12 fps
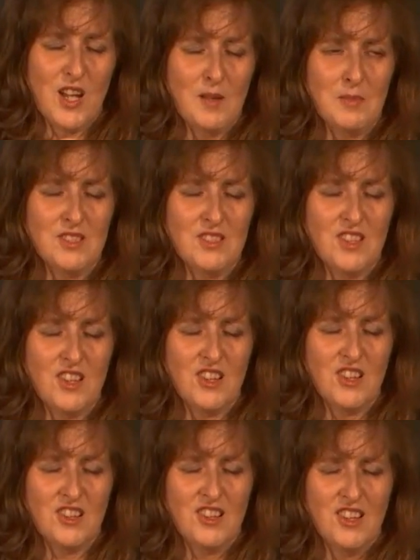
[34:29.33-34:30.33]
cupboards
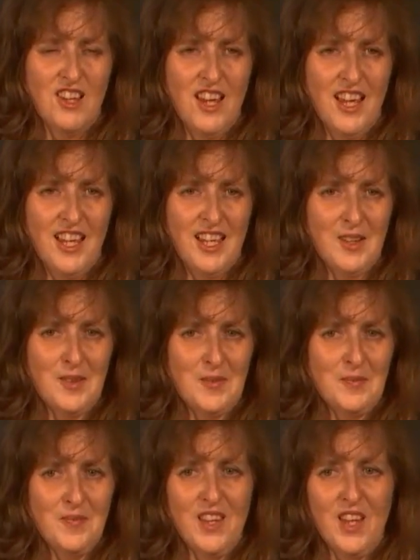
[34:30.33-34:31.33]
though.
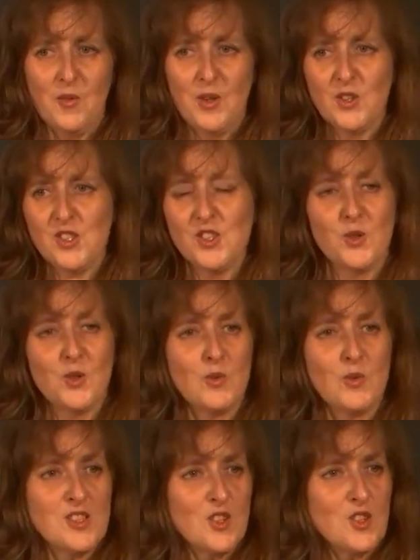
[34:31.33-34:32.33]
Um, we also do a
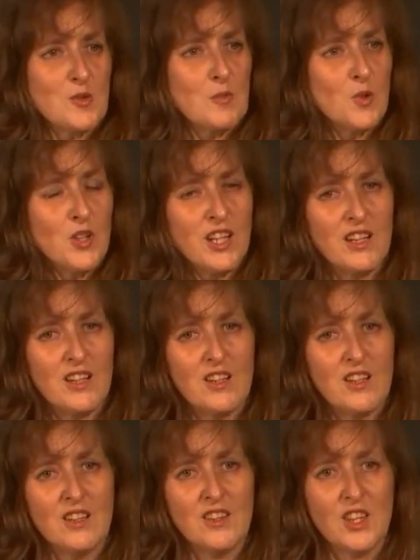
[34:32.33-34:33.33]
research morning
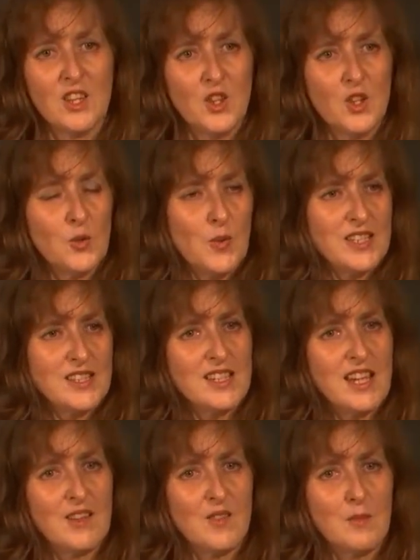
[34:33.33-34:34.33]
on the third
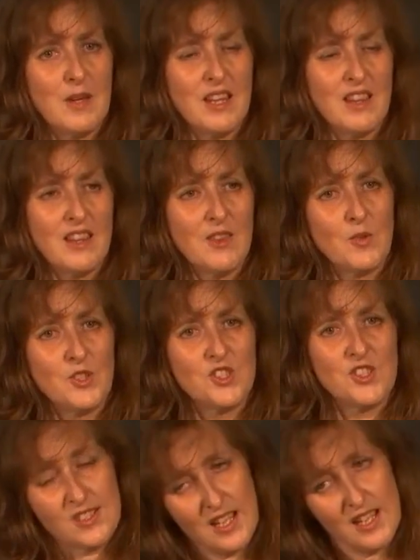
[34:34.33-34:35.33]
Wednesday of the month,
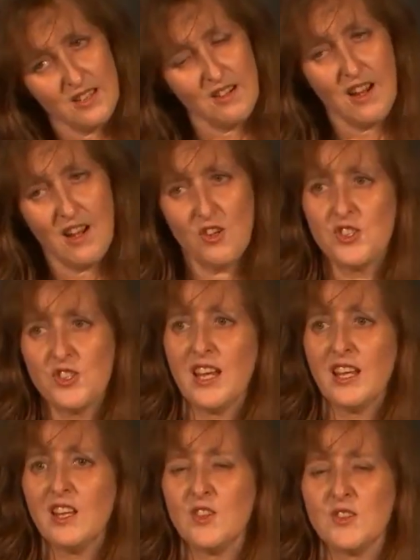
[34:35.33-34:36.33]
which is either Ākau
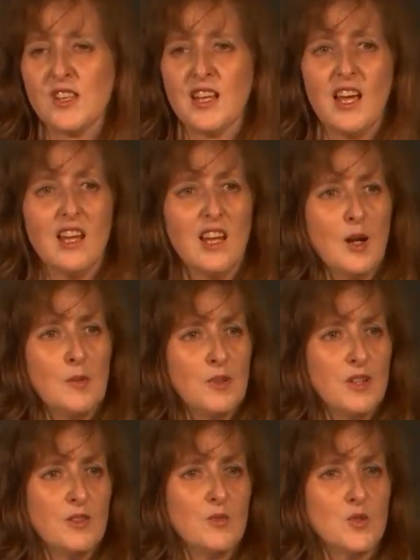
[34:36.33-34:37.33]
Tangi using our
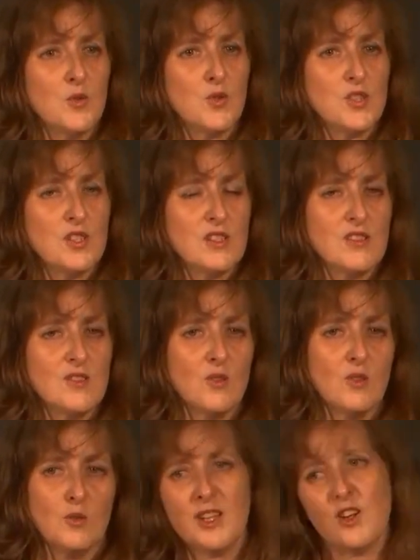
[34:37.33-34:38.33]
library and resources,
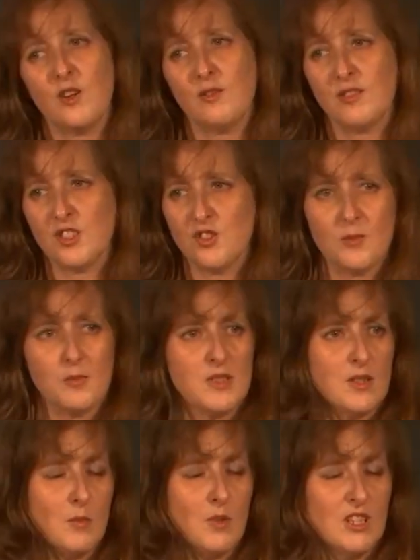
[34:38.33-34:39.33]
or we go for a trip
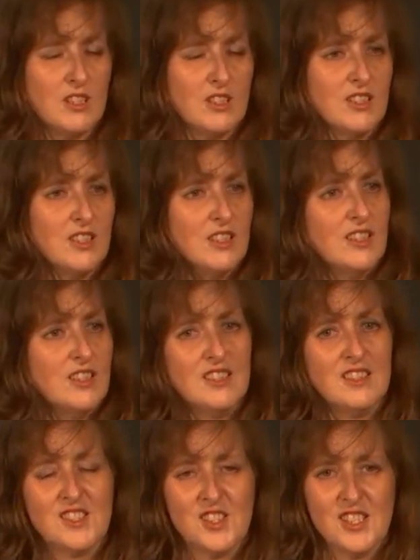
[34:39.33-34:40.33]
somewhere
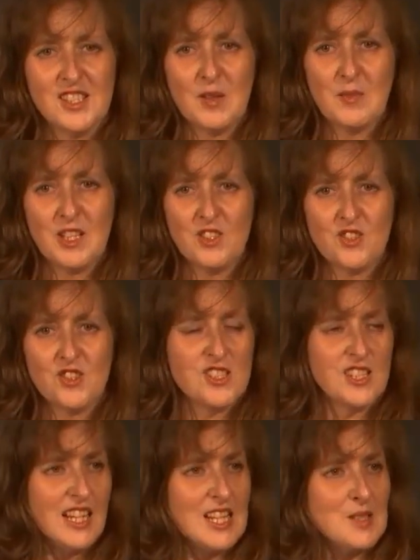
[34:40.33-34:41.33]
to see something
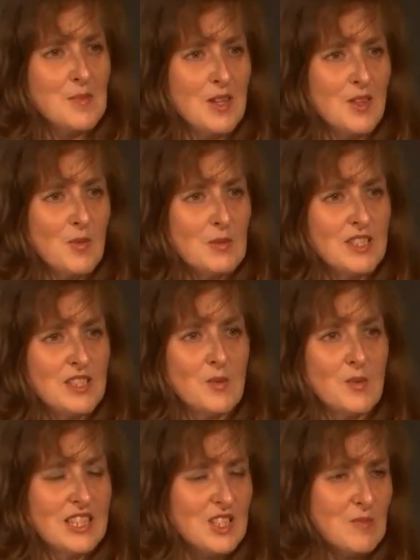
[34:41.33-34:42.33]
interesting. Last month we went
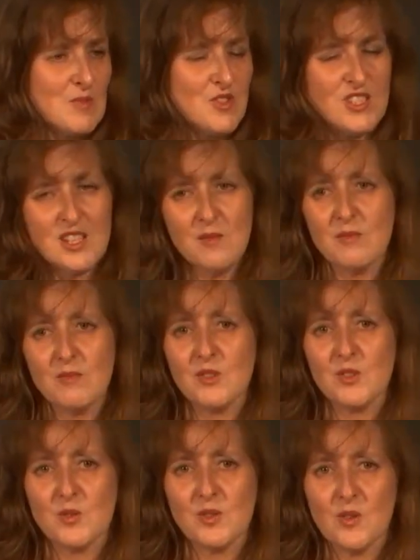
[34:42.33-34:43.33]
to Wellington Museum,
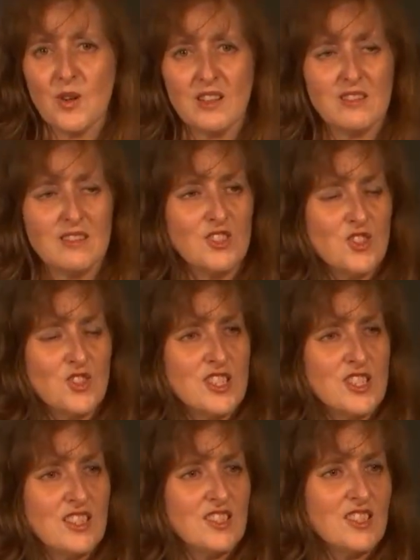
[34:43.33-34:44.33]
which was quite
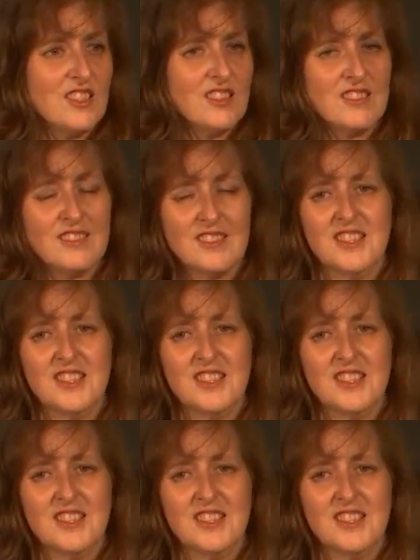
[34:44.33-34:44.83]
interesting to